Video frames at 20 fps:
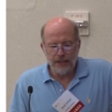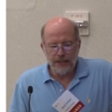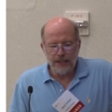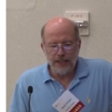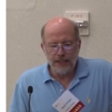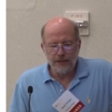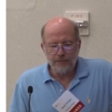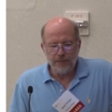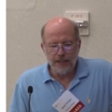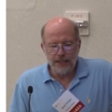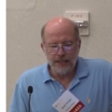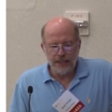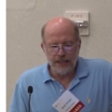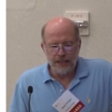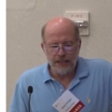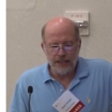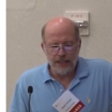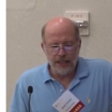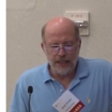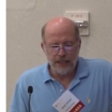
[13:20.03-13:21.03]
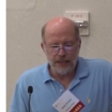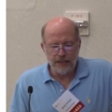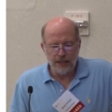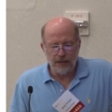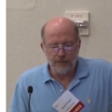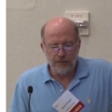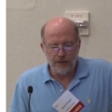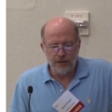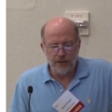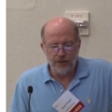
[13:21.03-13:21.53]
the database contains
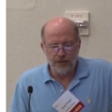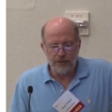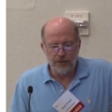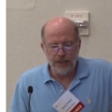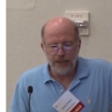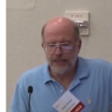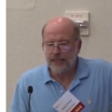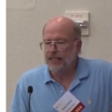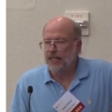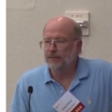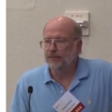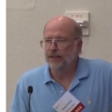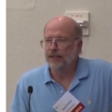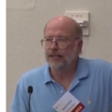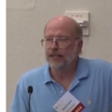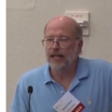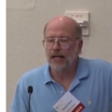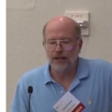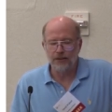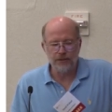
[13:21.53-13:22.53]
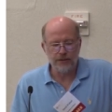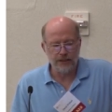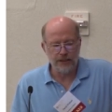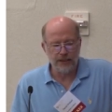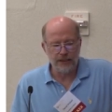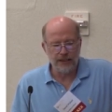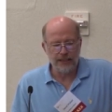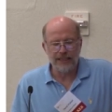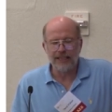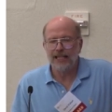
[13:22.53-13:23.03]
almost 27,000
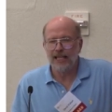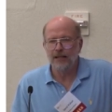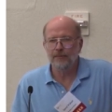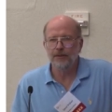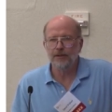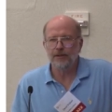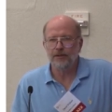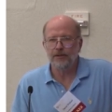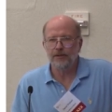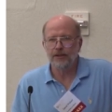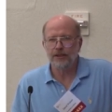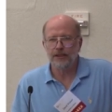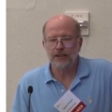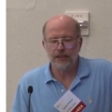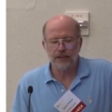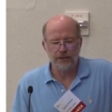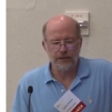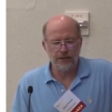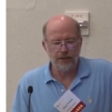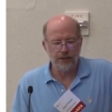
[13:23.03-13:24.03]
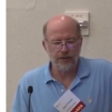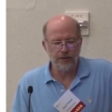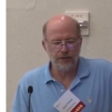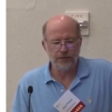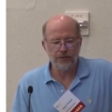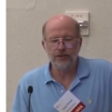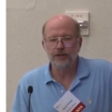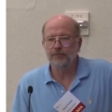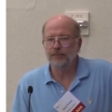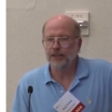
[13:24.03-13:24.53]
chemicals that are
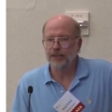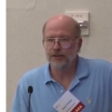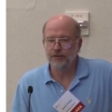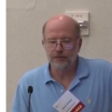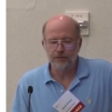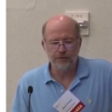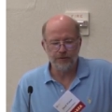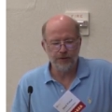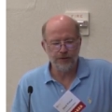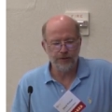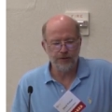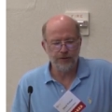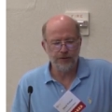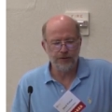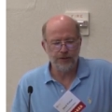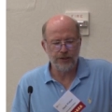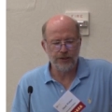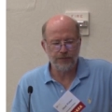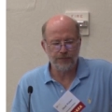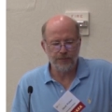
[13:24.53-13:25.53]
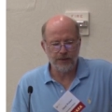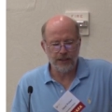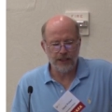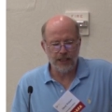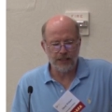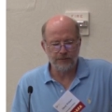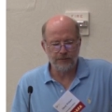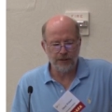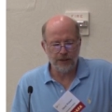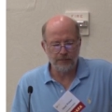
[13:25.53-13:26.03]
known to be in foods,
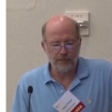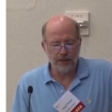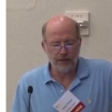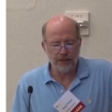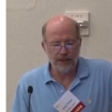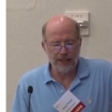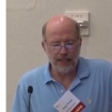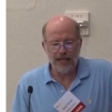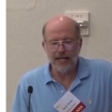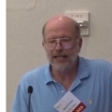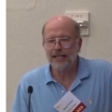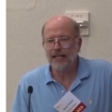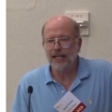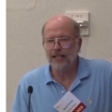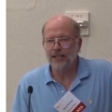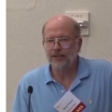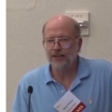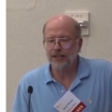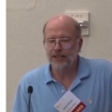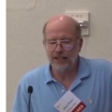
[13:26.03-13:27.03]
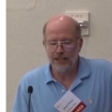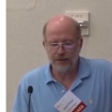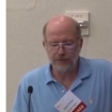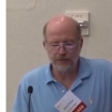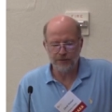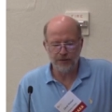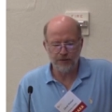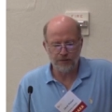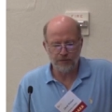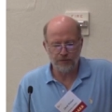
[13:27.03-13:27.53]
covering about 900
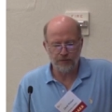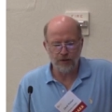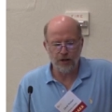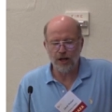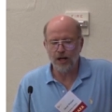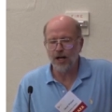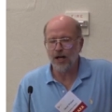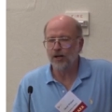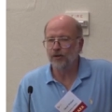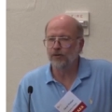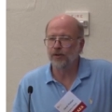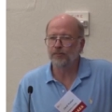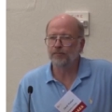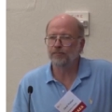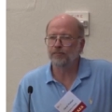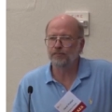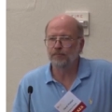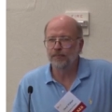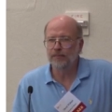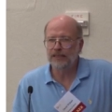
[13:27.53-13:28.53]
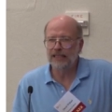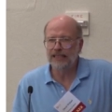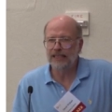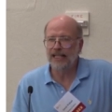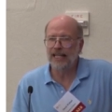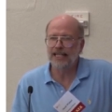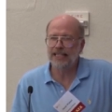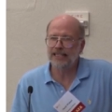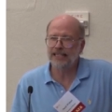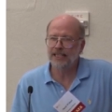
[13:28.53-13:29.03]
different raw or
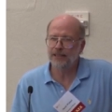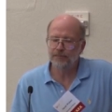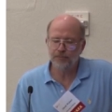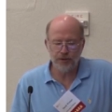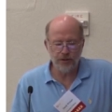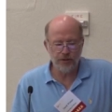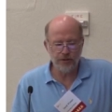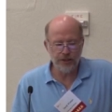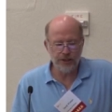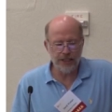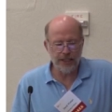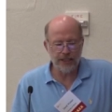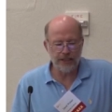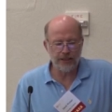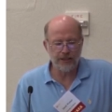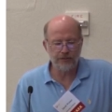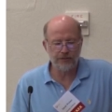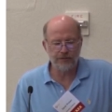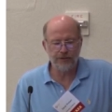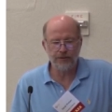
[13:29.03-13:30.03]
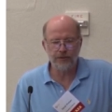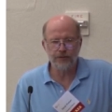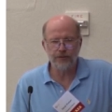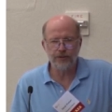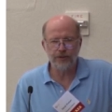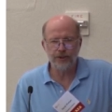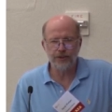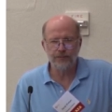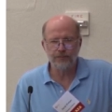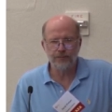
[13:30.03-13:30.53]
lightly processed
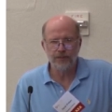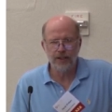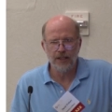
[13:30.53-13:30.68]
foods.